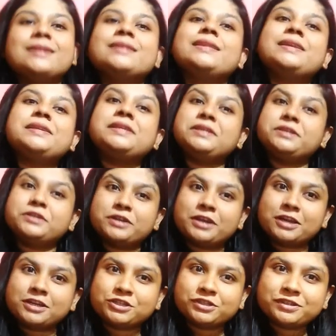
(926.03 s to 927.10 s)
Then
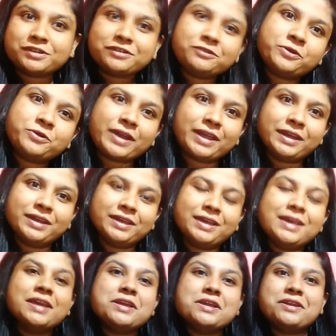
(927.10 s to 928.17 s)
international trade.
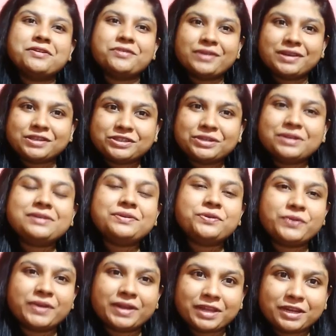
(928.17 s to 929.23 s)
International
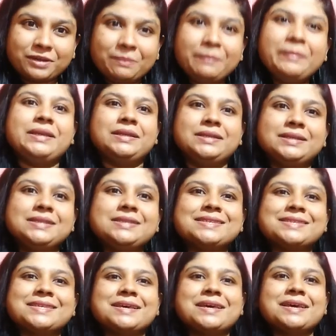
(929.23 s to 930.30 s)
trade
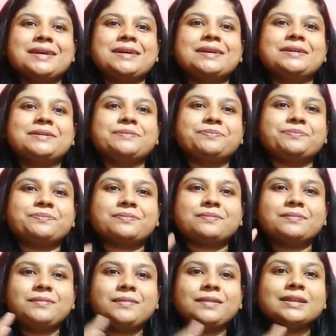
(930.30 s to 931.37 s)
means
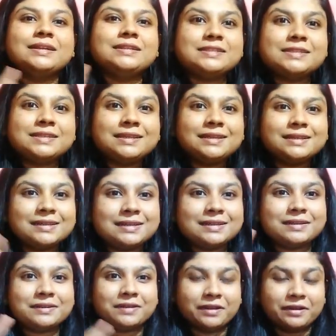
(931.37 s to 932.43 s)
it's
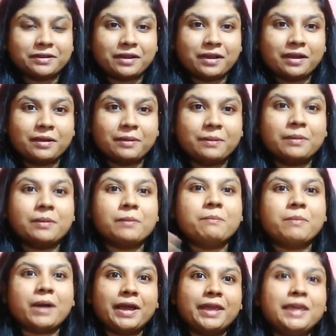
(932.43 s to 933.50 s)

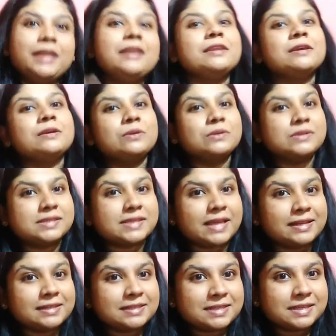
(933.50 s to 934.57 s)
buying goods
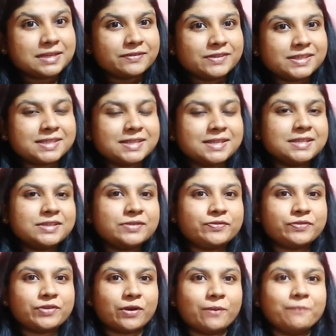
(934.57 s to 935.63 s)
and services
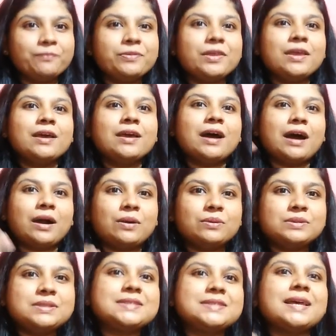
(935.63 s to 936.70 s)
from
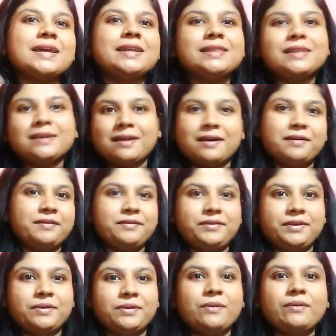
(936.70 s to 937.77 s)
outside the
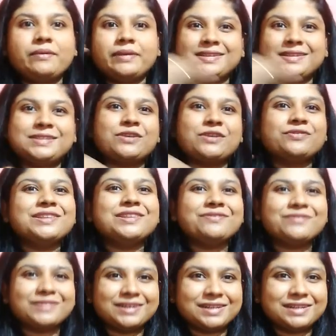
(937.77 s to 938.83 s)
country or rest of the
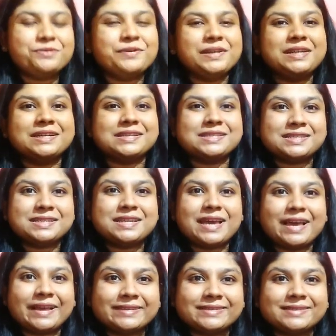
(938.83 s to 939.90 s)
world. We consider
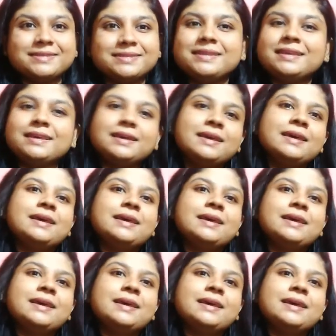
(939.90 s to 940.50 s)
as the